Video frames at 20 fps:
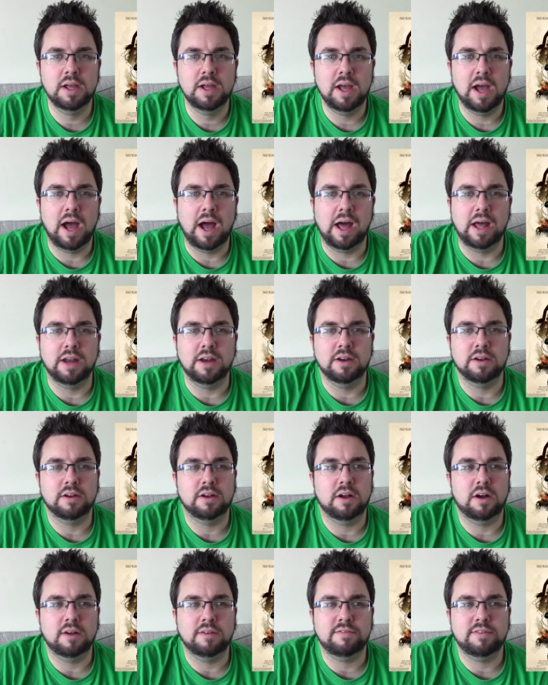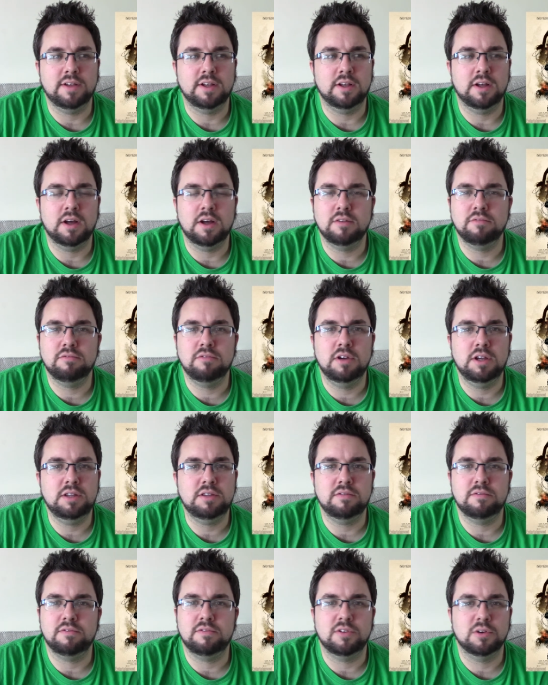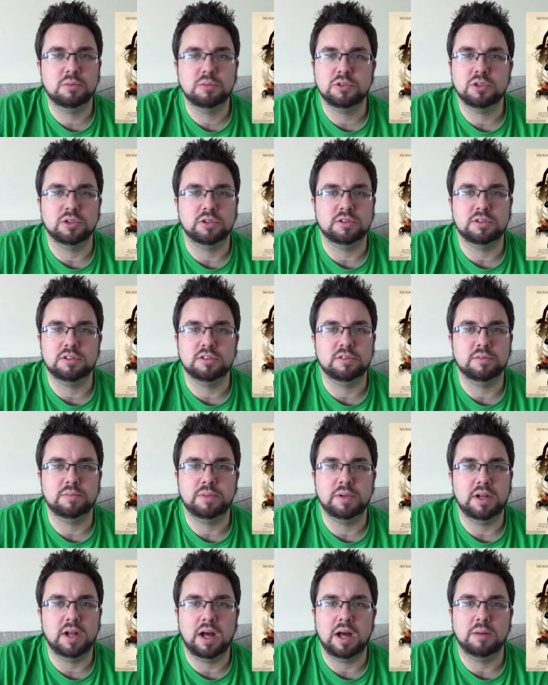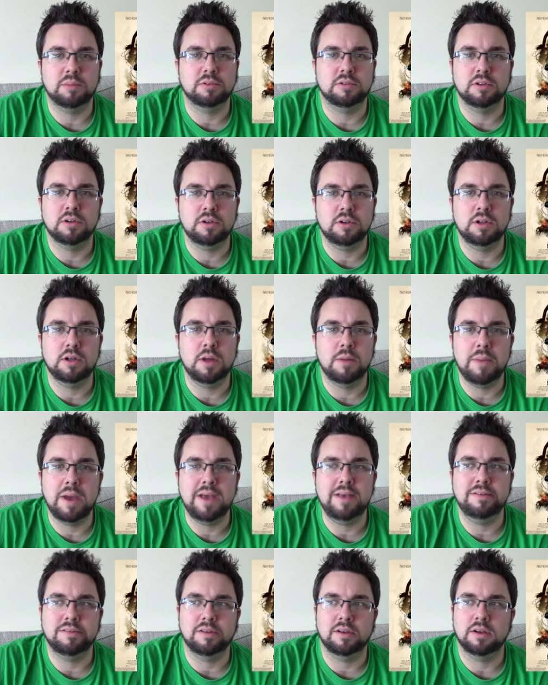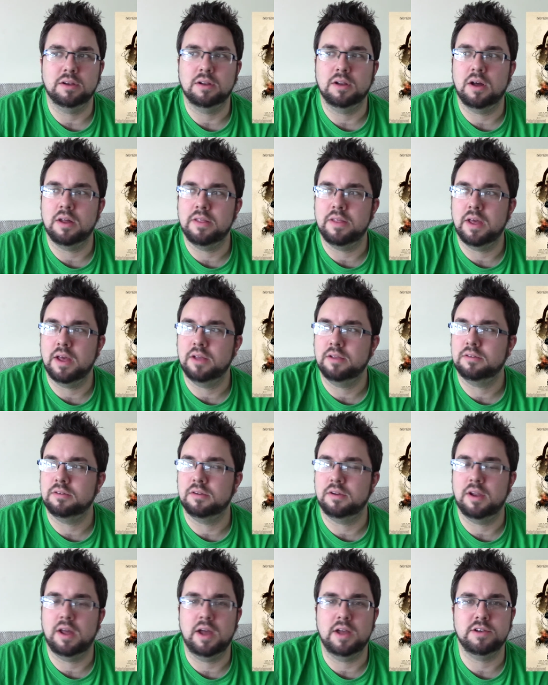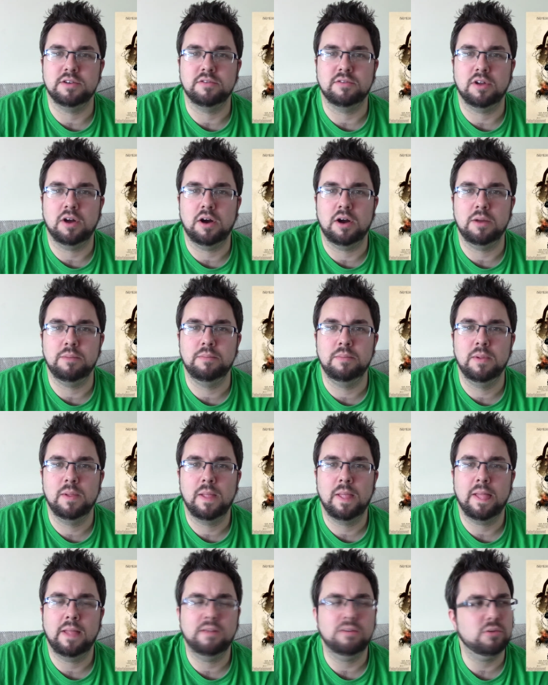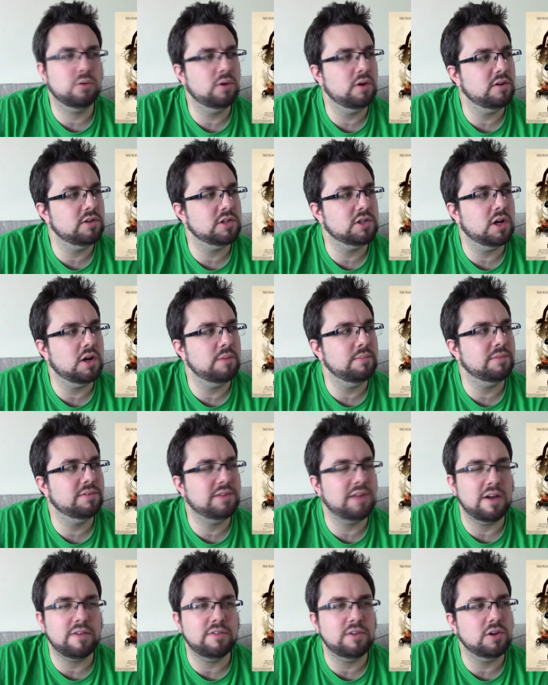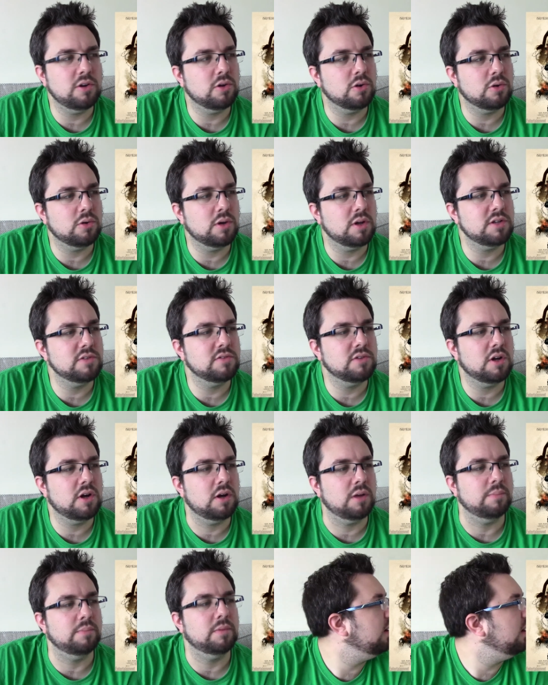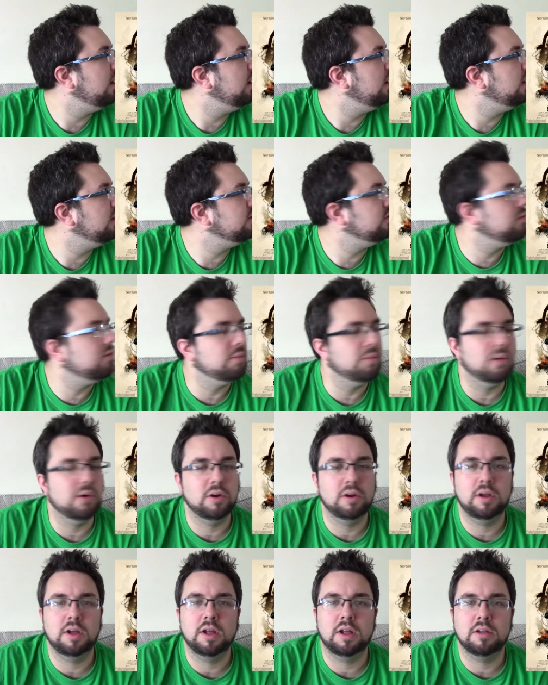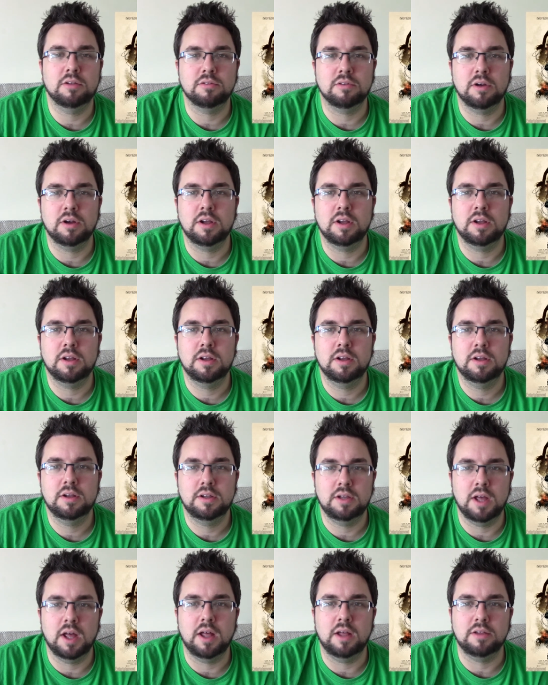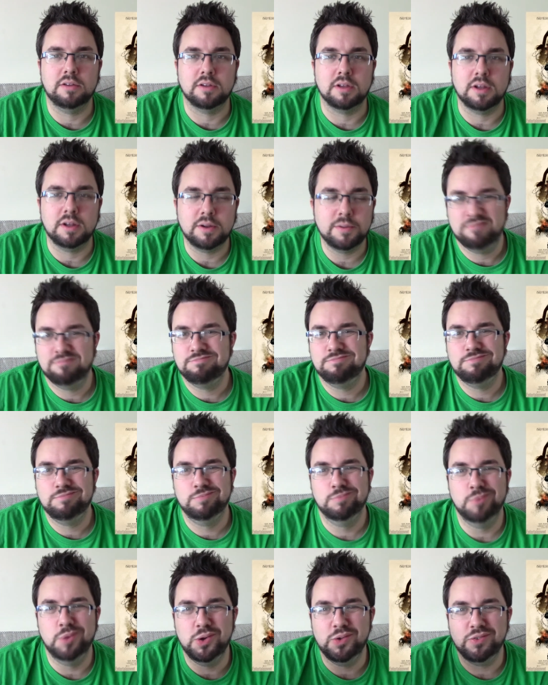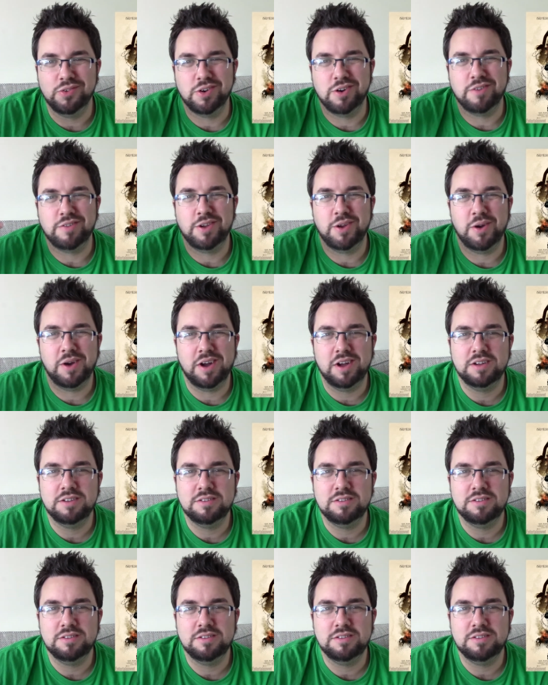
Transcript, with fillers: and I think her recent film choices have been absolutely amazing, like this and Edge of Time. Is it called Edge of Time? Definitely not called Edge of Time. Edge of Tomorrow, yeah, that's right. yeah, is it? Movie reviewer